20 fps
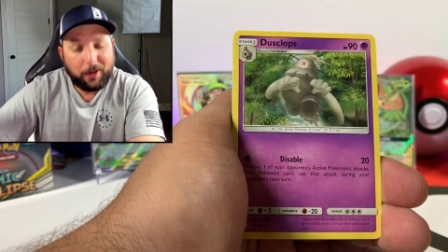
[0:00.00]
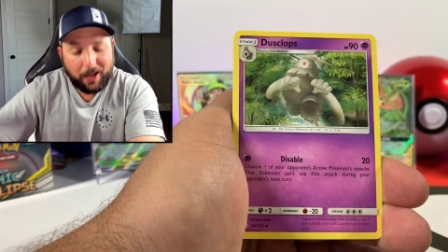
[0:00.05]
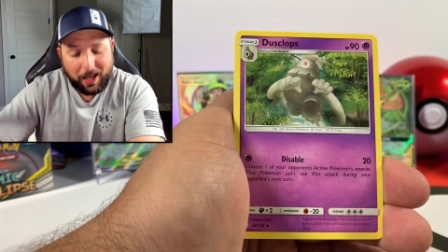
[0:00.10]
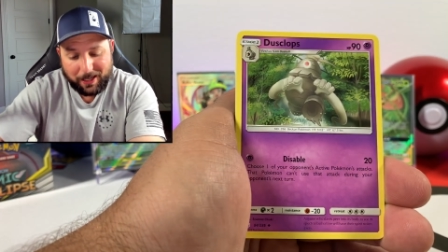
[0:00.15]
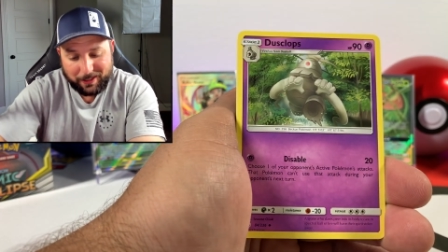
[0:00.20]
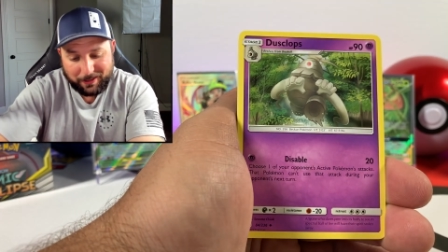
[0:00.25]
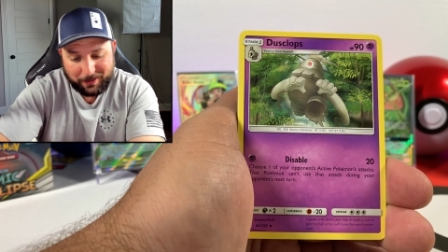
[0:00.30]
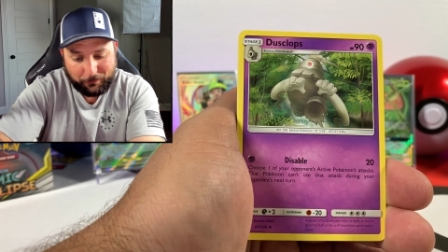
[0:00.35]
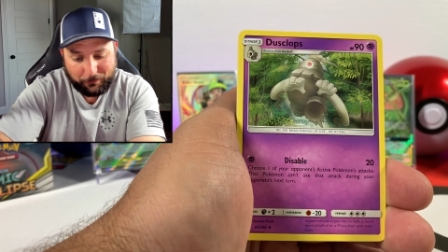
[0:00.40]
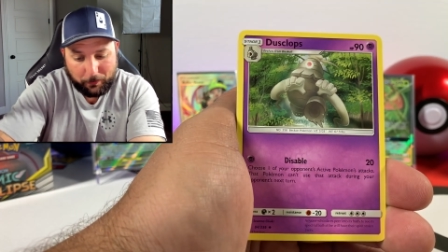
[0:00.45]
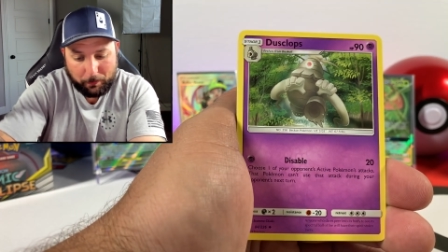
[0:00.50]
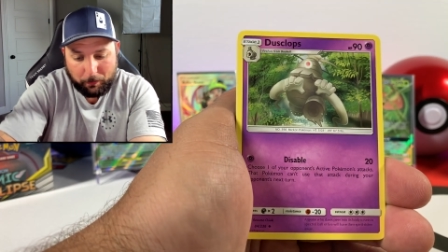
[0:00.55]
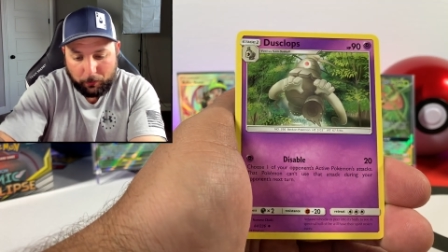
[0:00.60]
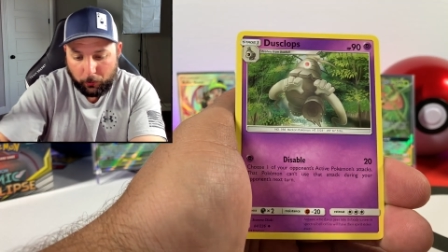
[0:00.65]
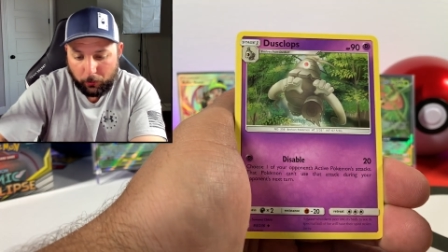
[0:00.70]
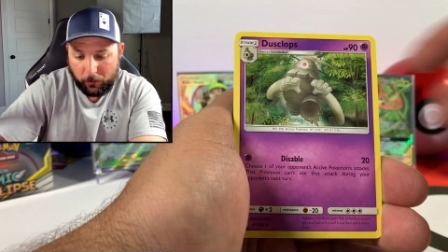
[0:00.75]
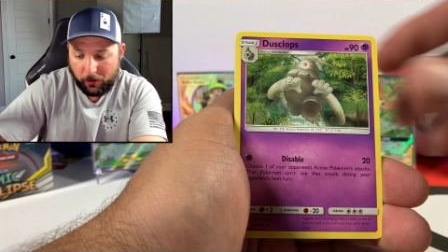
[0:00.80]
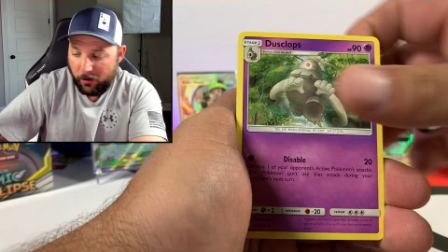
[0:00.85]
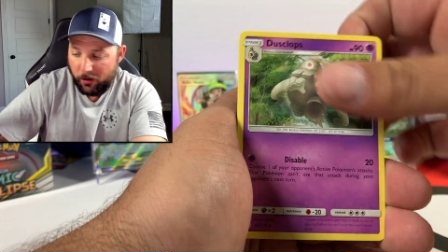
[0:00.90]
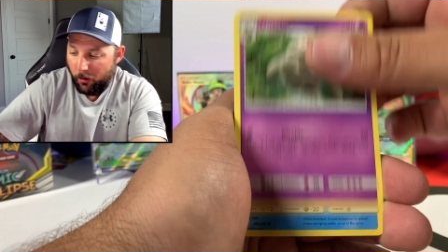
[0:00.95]
guys, if we
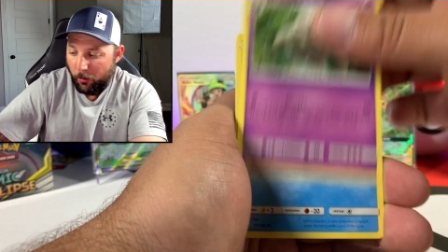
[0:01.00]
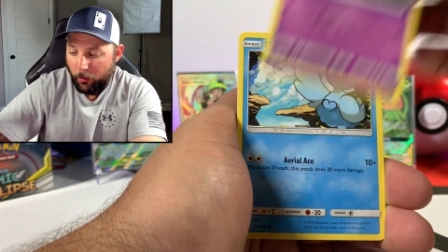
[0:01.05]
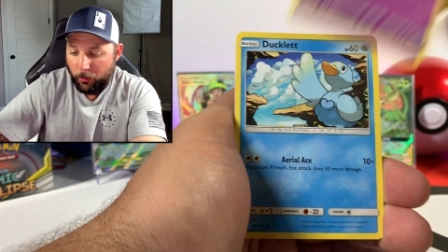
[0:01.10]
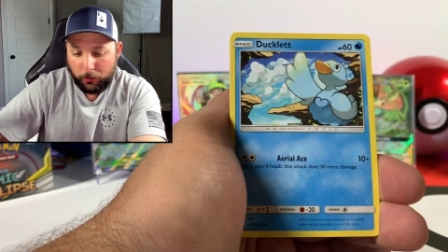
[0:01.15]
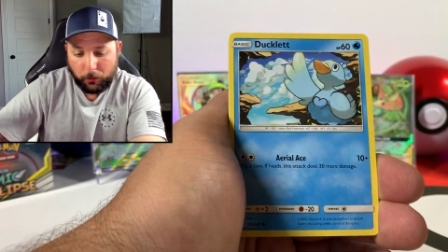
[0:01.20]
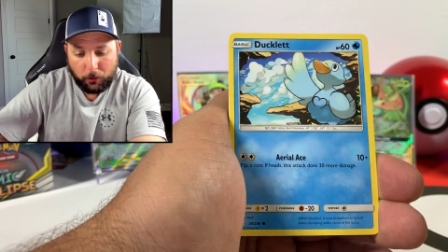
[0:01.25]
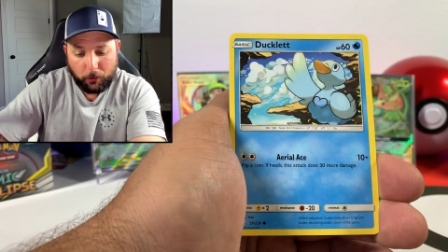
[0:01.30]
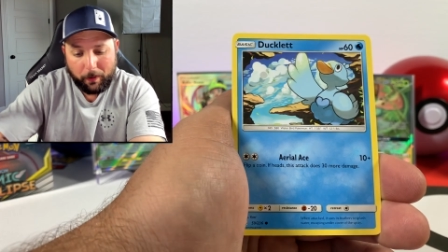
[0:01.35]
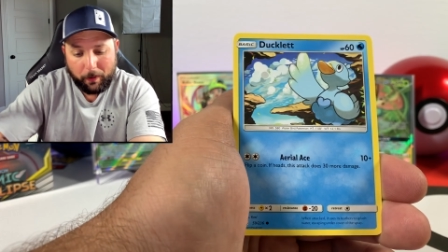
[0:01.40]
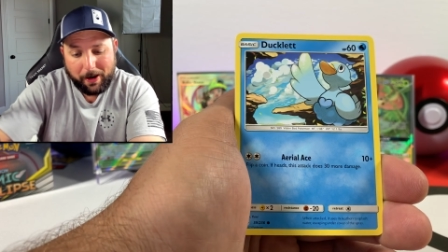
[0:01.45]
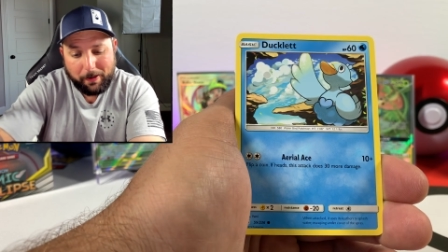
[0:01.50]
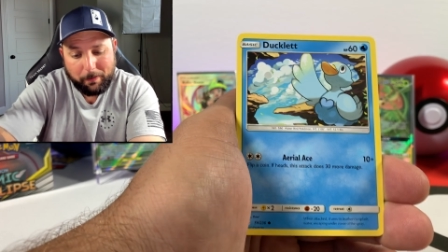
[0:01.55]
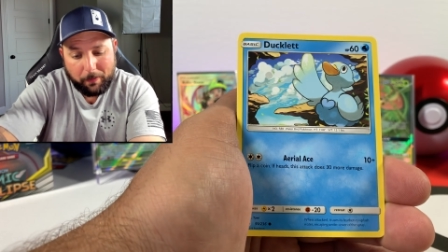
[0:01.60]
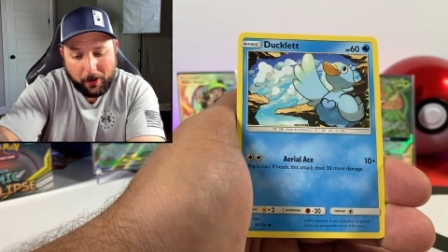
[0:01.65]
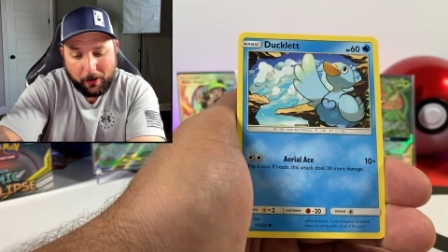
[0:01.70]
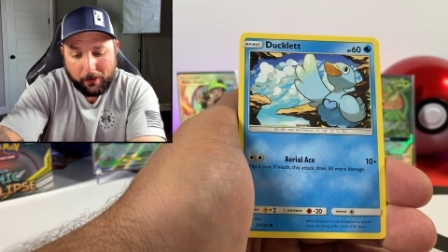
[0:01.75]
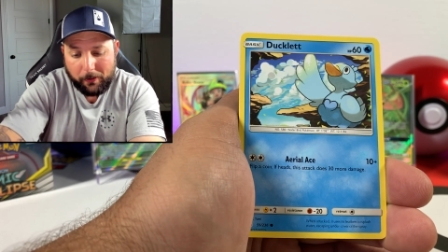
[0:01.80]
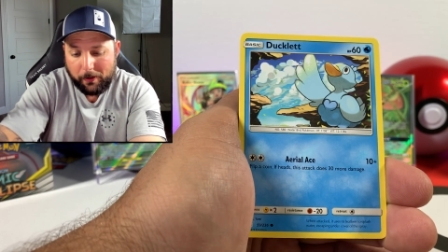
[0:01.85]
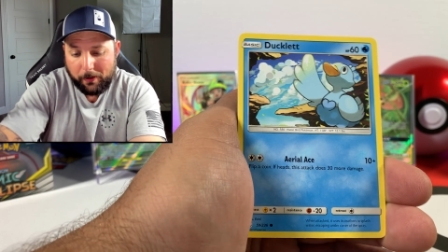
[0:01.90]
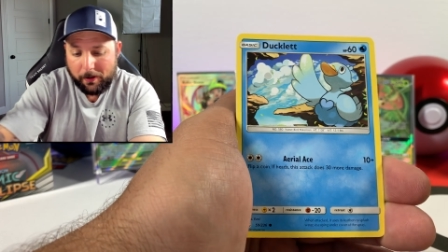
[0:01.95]
pull a gold or a rainbow.